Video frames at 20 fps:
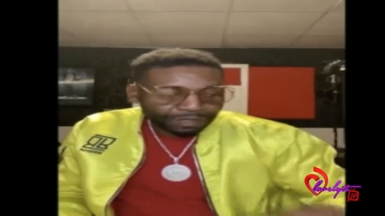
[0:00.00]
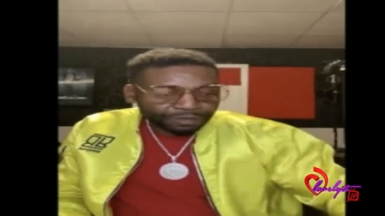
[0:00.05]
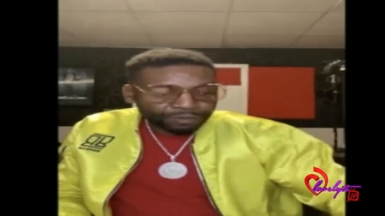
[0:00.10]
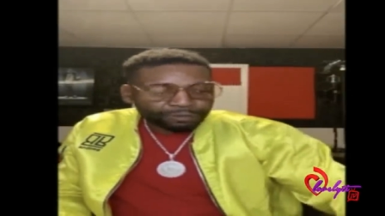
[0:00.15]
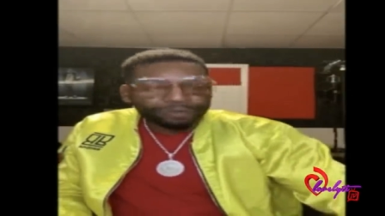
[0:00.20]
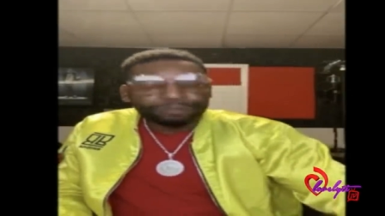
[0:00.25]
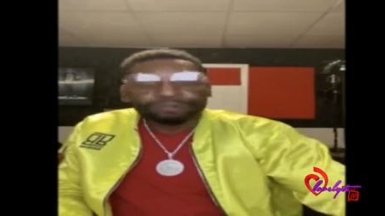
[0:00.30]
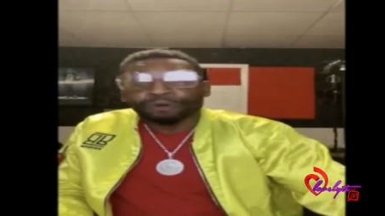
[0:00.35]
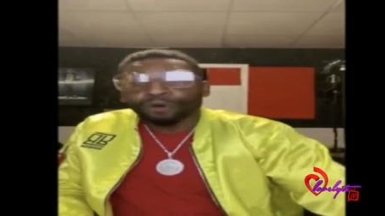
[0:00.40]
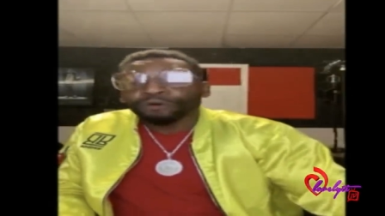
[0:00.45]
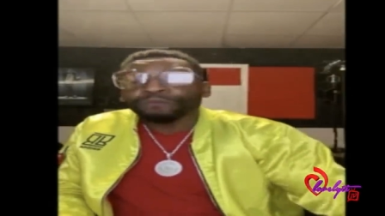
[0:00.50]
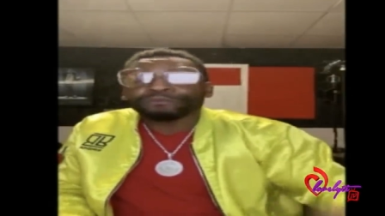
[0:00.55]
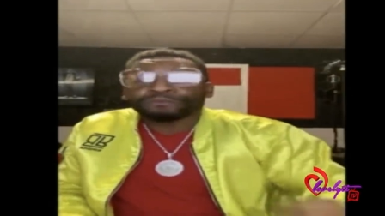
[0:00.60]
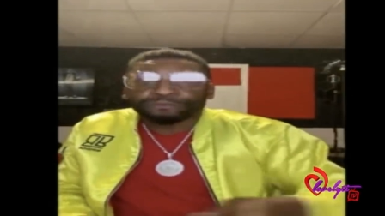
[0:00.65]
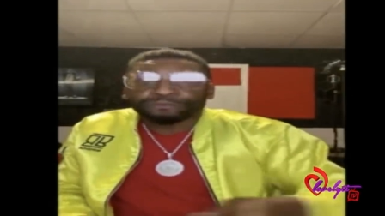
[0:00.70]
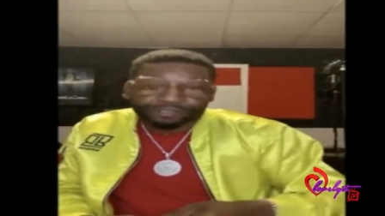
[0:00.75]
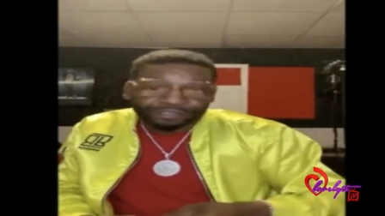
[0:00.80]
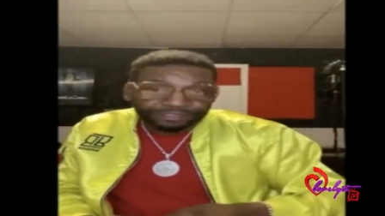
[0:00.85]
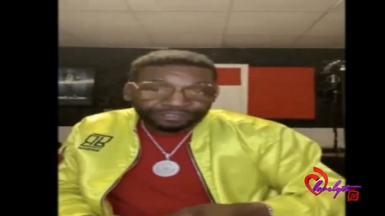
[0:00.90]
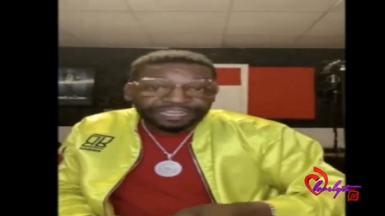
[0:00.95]
We
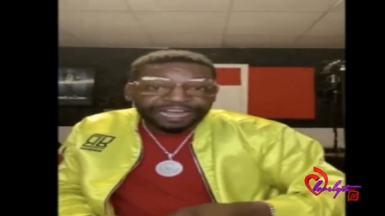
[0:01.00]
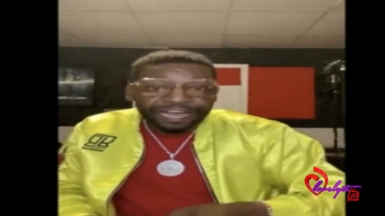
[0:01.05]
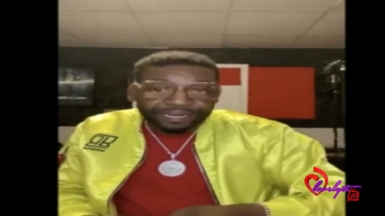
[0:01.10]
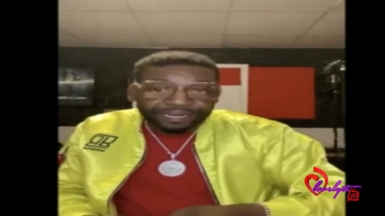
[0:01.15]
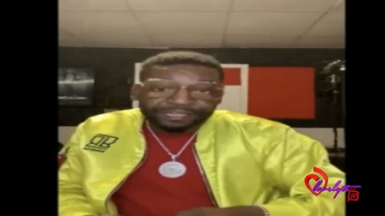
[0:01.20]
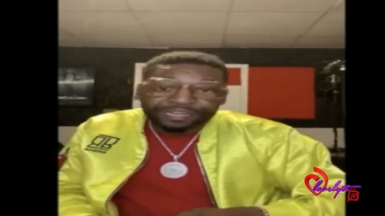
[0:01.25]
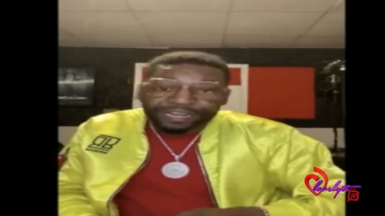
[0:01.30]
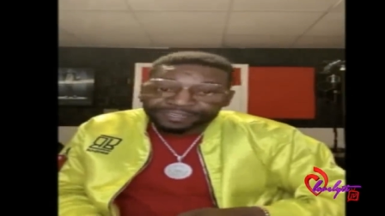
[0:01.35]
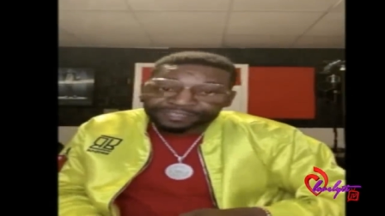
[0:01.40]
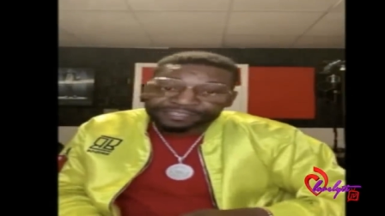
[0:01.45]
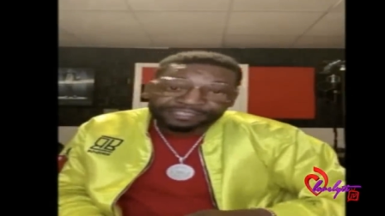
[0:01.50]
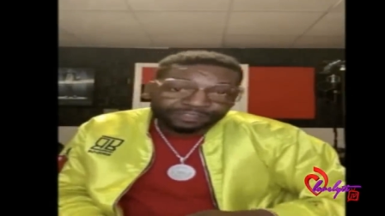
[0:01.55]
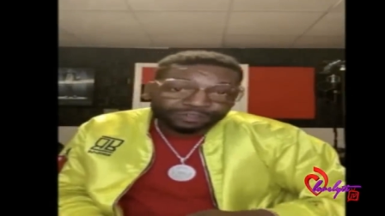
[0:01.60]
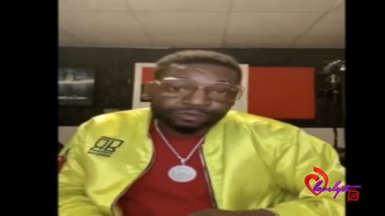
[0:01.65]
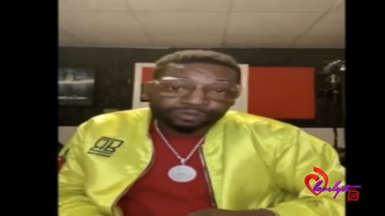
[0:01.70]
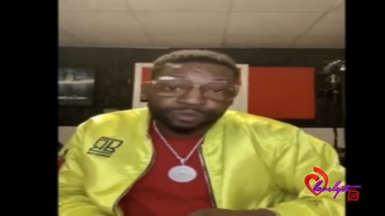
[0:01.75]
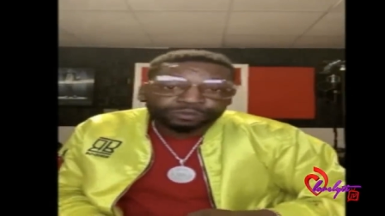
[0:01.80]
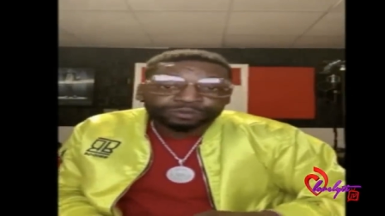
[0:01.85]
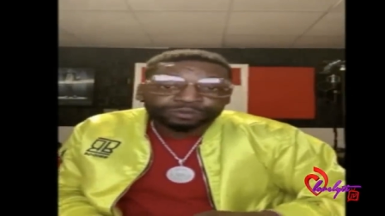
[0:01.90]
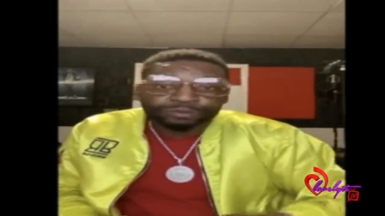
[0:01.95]
both decided that this
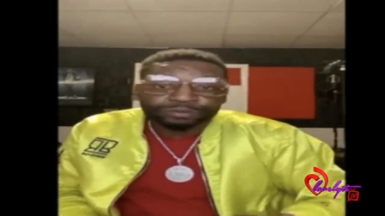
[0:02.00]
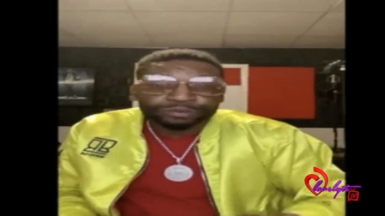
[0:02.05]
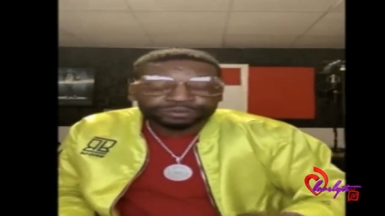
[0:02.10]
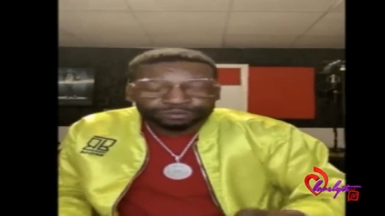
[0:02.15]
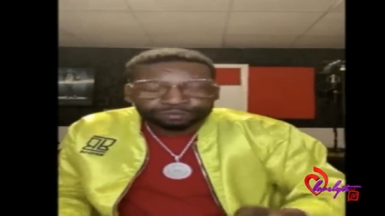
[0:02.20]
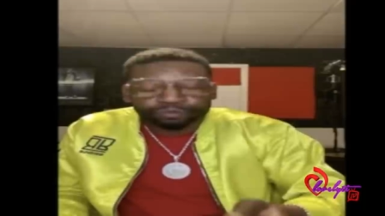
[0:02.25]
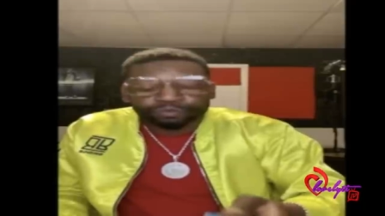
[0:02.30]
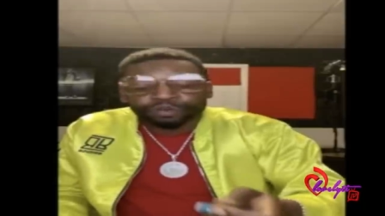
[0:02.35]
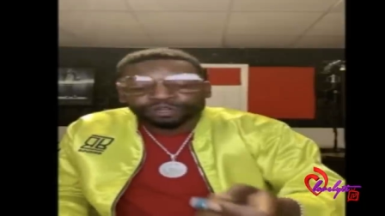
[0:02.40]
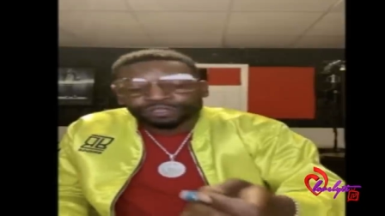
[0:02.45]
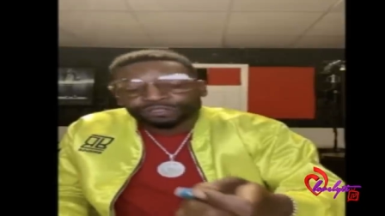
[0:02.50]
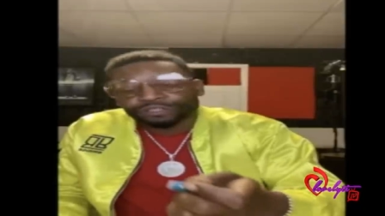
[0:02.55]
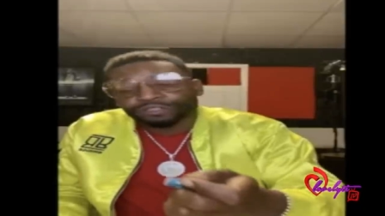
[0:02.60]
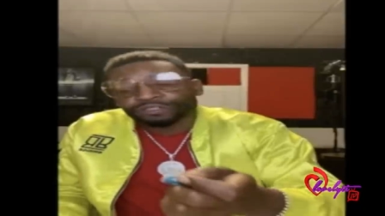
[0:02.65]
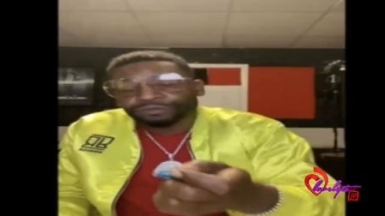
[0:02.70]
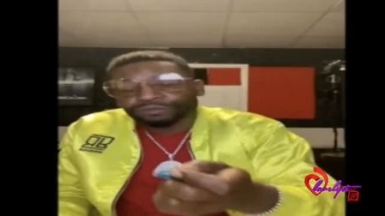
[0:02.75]
is what we wanted to